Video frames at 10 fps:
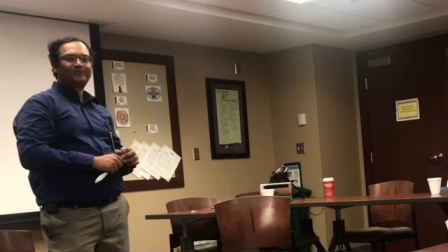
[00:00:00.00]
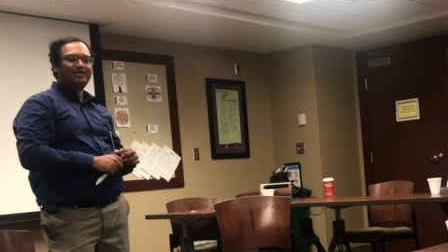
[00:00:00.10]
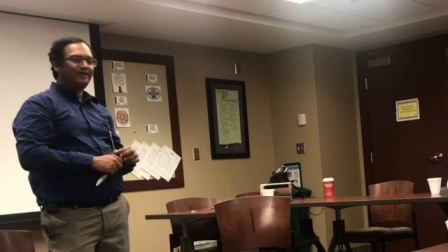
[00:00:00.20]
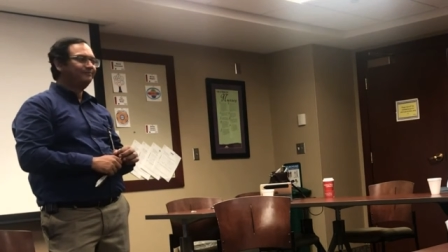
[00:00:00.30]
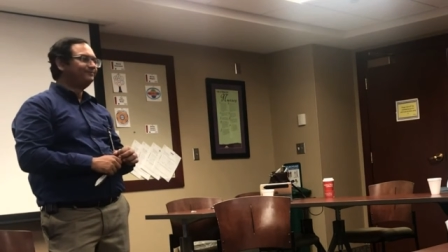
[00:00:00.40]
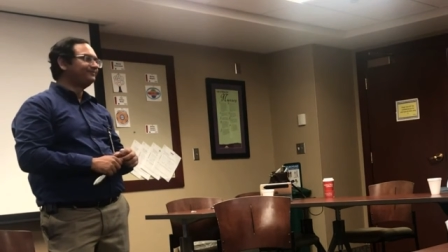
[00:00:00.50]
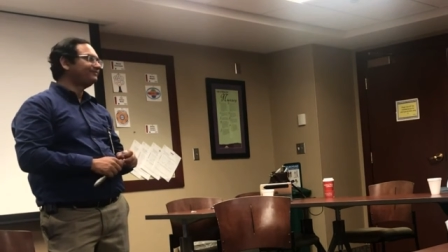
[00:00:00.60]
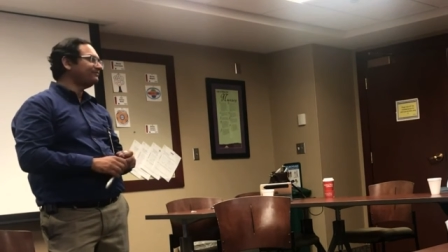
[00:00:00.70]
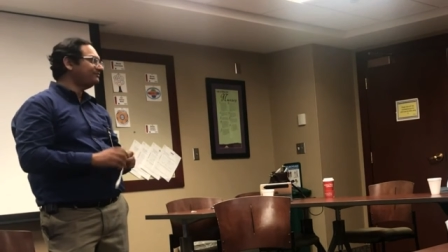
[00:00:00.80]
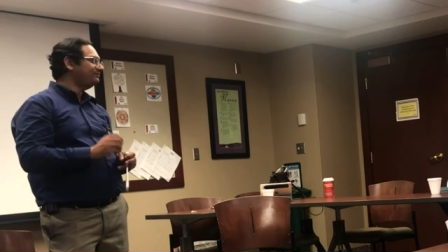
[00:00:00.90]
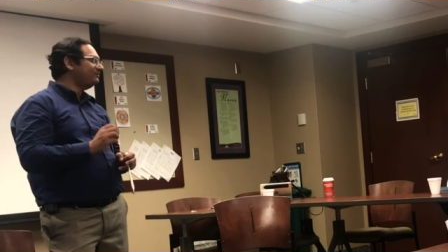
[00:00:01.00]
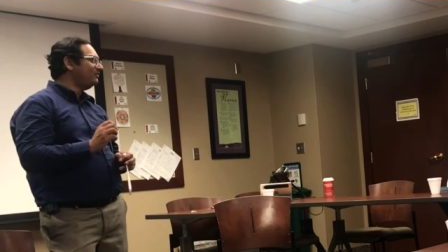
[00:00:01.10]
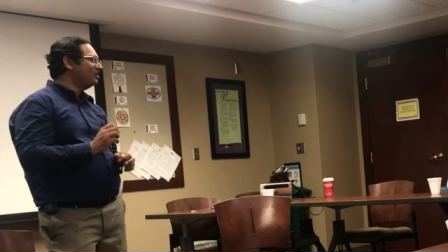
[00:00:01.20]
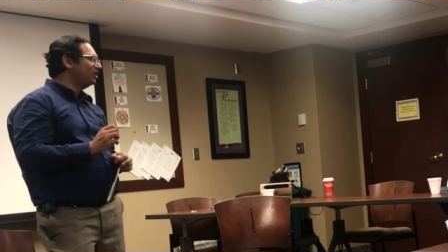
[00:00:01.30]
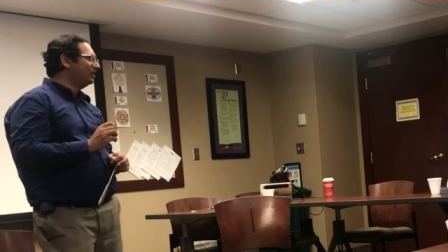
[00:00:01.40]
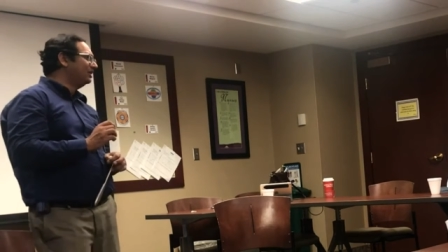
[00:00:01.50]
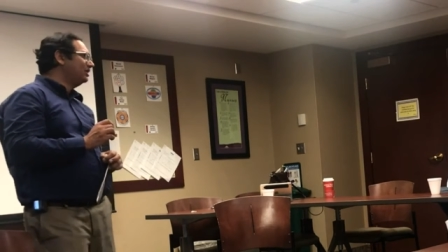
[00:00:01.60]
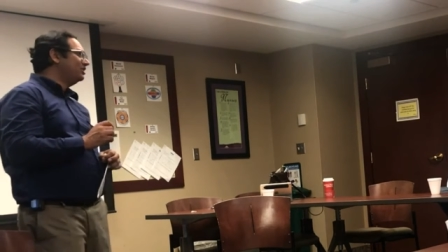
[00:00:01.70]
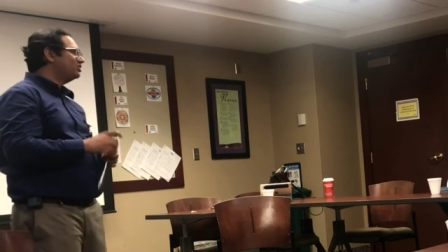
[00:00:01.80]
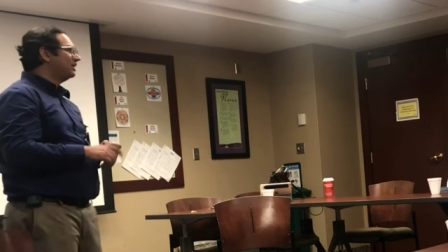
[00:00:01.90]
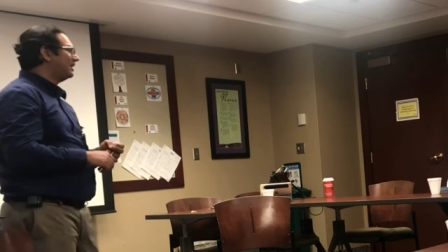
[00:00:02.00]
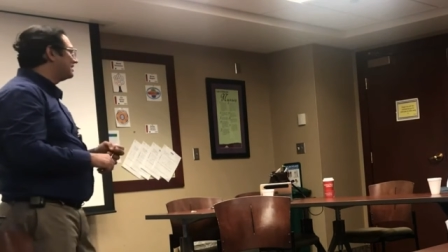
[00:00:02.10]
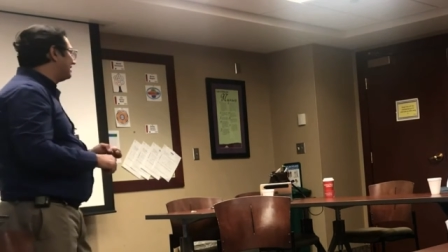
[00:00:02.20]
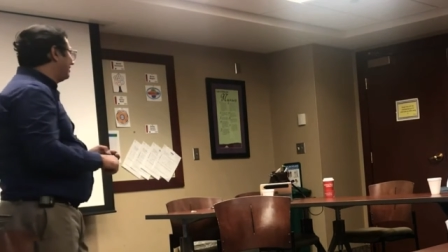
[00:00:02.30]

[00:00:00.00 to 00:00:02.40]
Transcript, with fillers: Okay? Good. So last